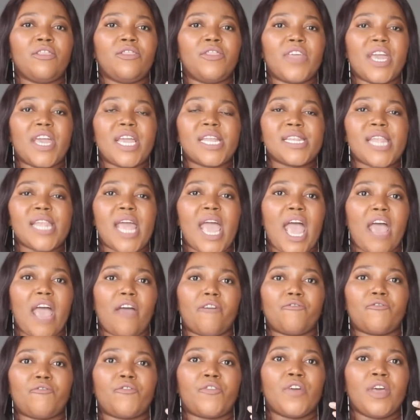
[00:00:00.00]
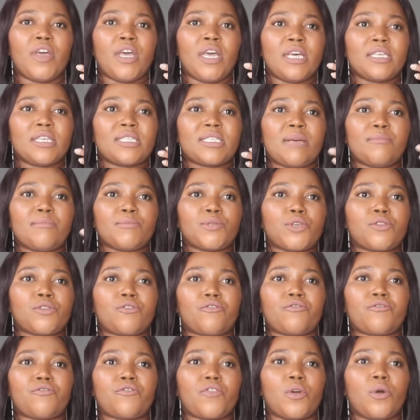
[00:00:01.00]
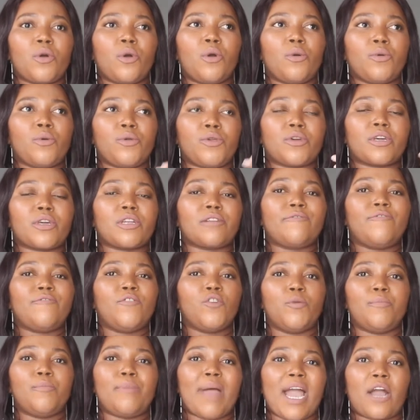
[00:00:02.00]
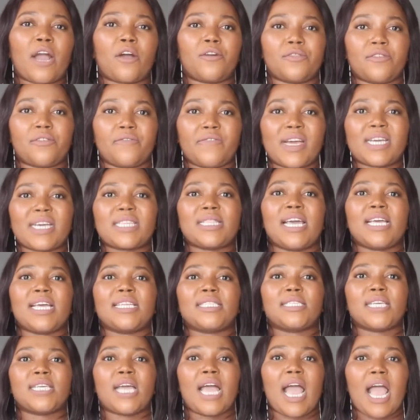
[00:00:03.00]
then have some sort of, or you can fall back on the fact that